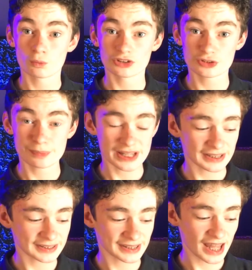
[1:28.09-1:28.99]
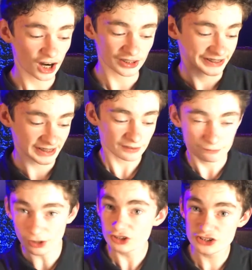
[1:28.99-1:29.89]
which means they are
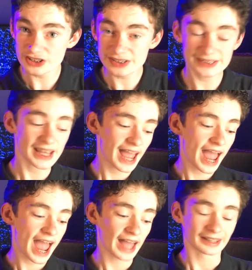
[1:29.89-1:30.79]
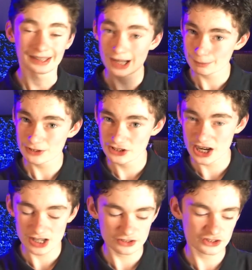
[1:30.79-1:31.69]
set functions and cannot be
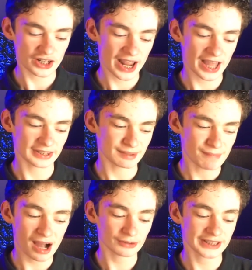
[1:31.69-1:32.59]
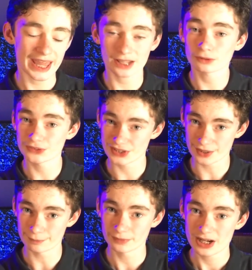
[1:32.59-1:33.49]
changed, and the mouse handles
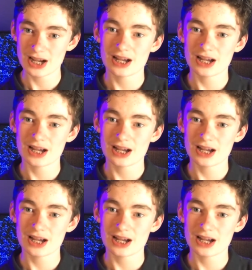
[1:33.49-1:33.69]
them,